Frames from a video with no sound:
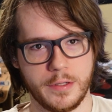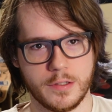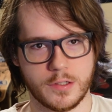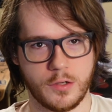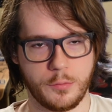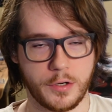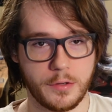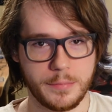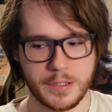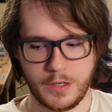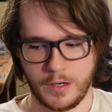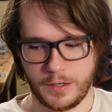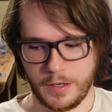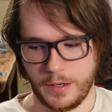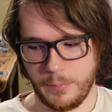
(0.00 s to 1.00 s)
everyone. So we're going to be
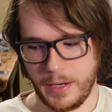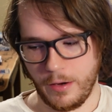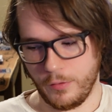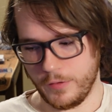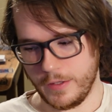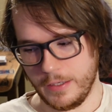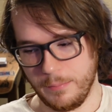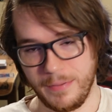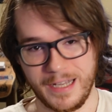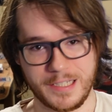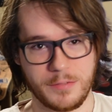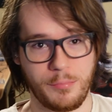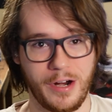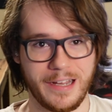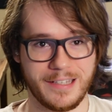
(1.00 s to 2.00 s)
talking about the
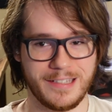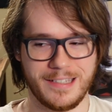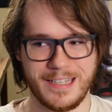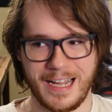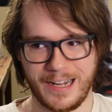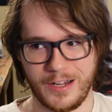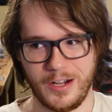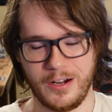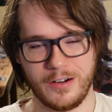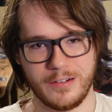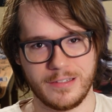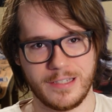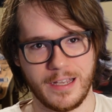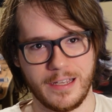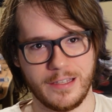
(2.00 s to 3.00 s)
best branded tech
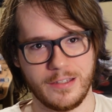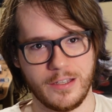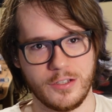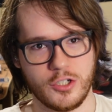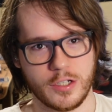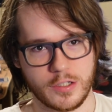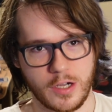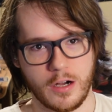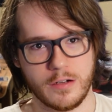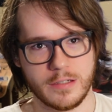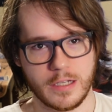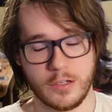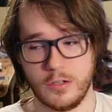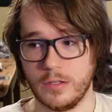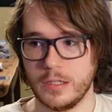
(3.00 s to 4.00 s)
cards and just cards
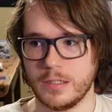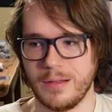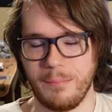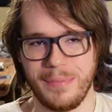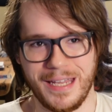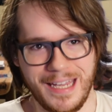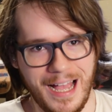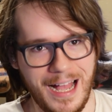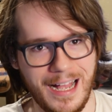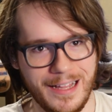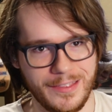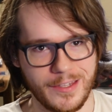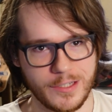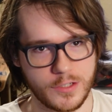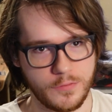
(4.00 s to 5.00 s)
that you need to be
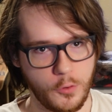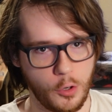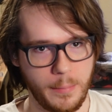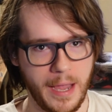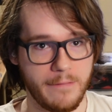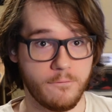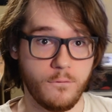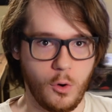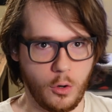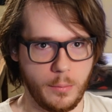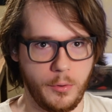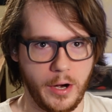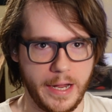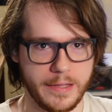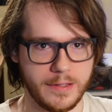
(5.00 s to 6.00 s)
on this format for
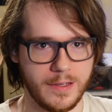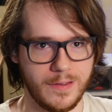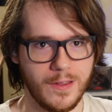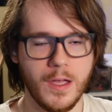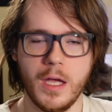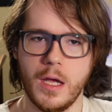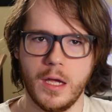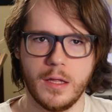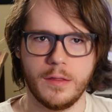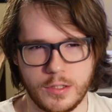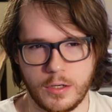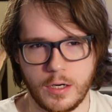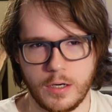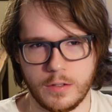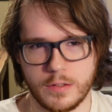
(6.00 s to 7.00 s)
branded. These are
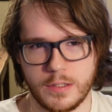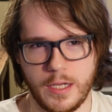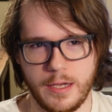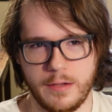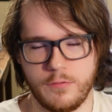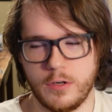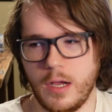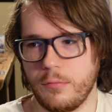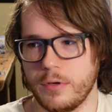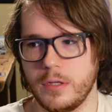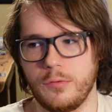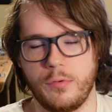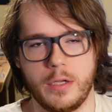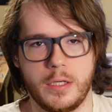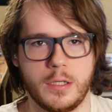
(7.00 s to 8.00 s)
cards that if you're not really
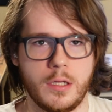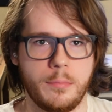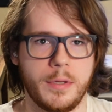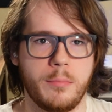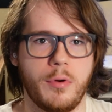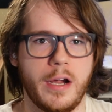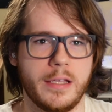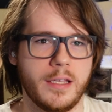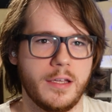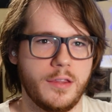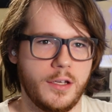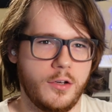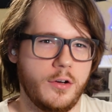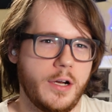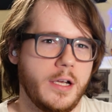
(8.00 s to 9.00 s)
running them in branded, I
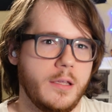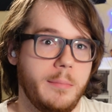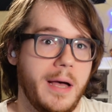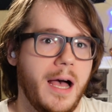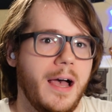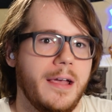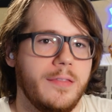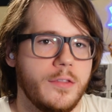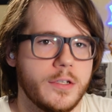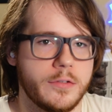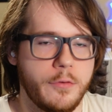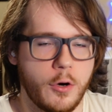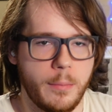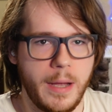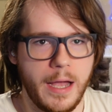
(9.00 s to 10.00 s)
think you're kind of behind this
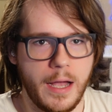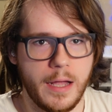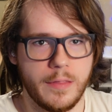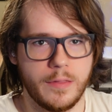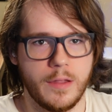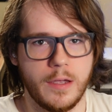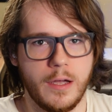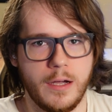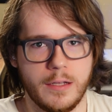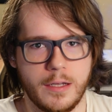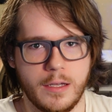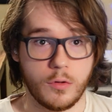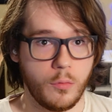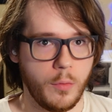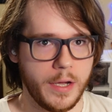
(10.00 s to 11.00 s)
format on it.
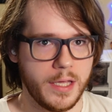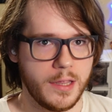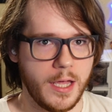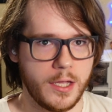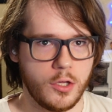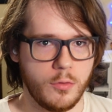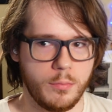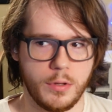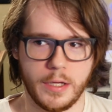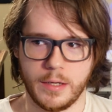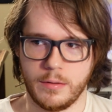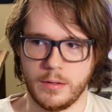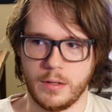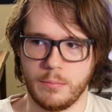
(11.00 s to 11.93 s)
The way that you play